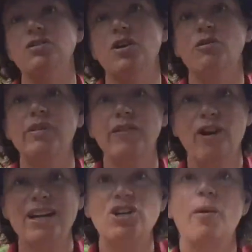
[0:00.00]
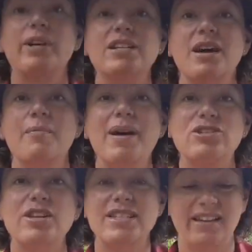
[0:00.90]
So the refractometer
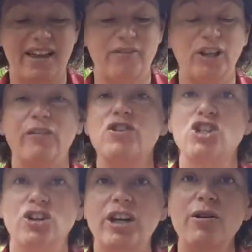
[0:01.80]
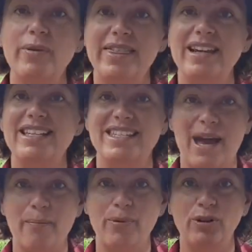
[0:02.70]
measures the level of sugar within a
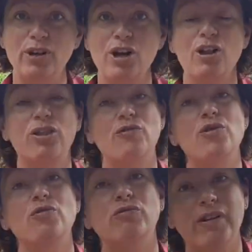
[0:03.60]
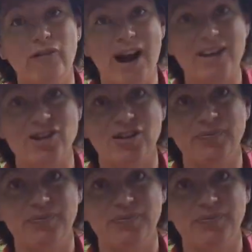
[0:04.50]
sample through refraction.